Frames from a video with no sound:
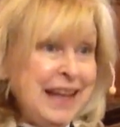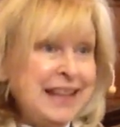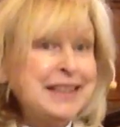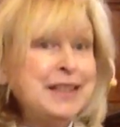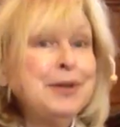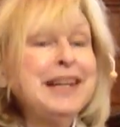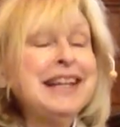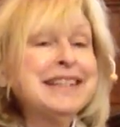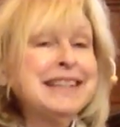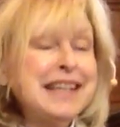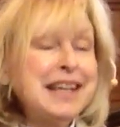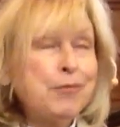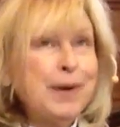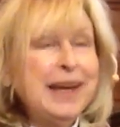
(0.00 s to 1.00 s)
So
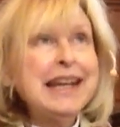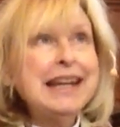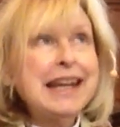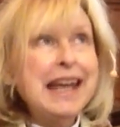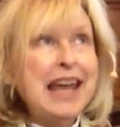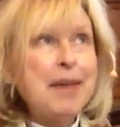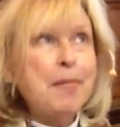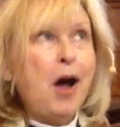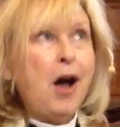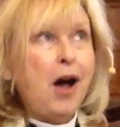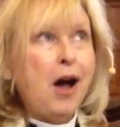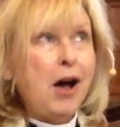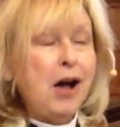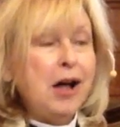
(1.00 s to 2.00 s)
let's see if we can name
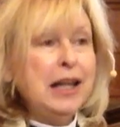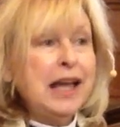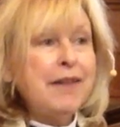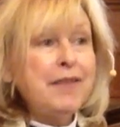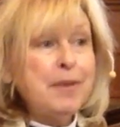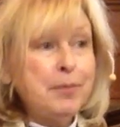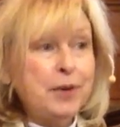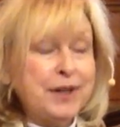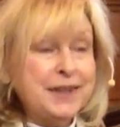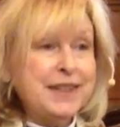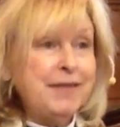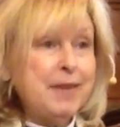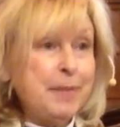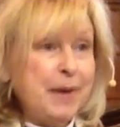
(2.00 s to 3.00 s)
all of the
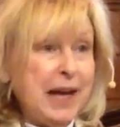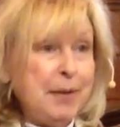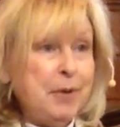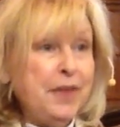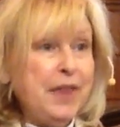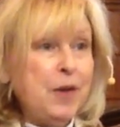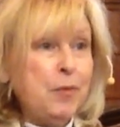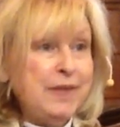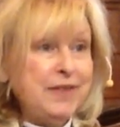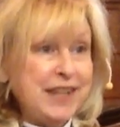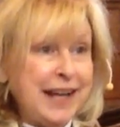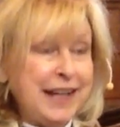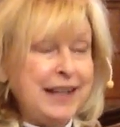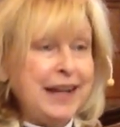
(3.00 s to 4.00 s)
books of the Bible that we've
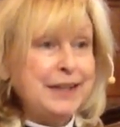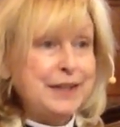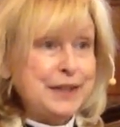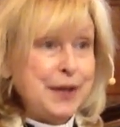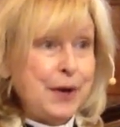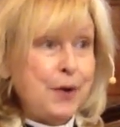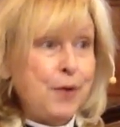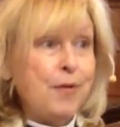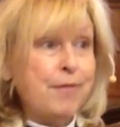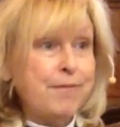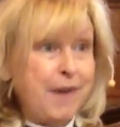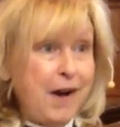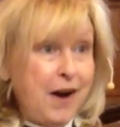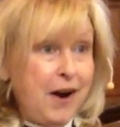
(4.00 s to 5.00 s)
done so
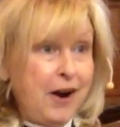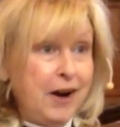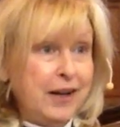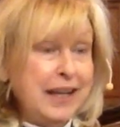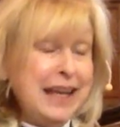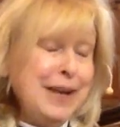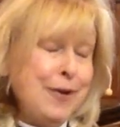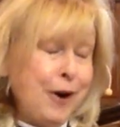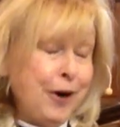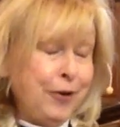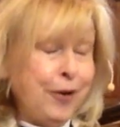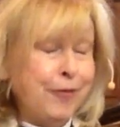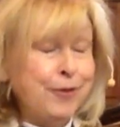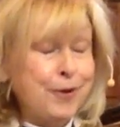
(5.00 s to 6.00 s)
far, in
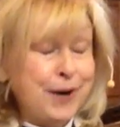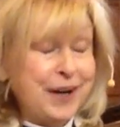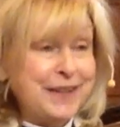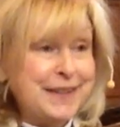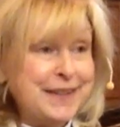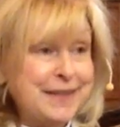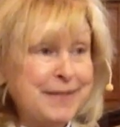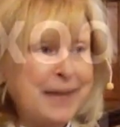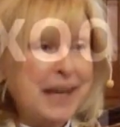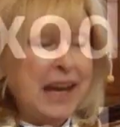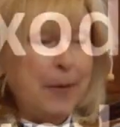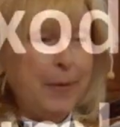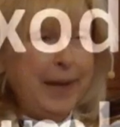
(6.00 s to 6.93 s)
order, of course. Here